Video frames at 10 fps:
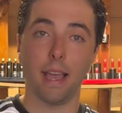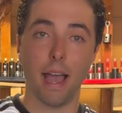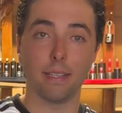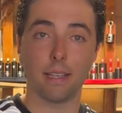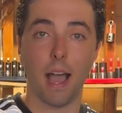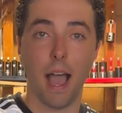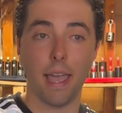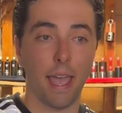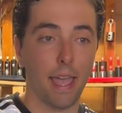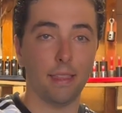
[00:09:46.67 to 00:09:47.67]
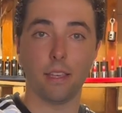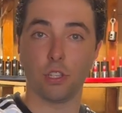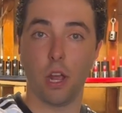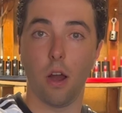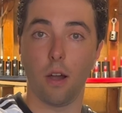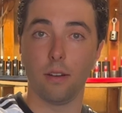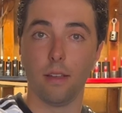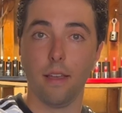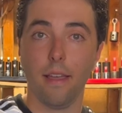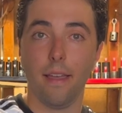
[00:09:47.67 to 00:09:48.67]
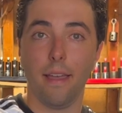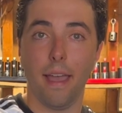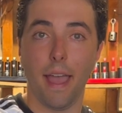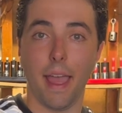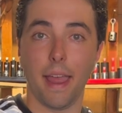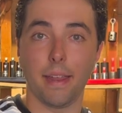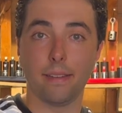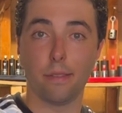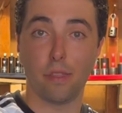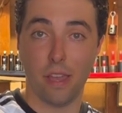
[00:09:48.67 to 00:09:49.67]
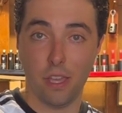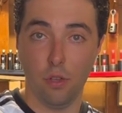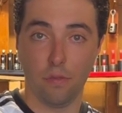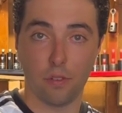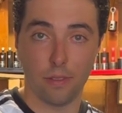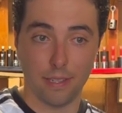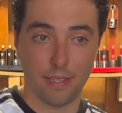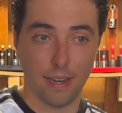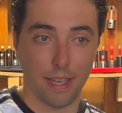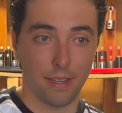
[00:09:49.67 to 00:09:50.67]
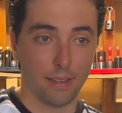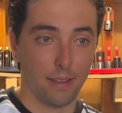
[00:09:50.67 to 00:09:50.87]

guys, I hate this car, and thank you for listening.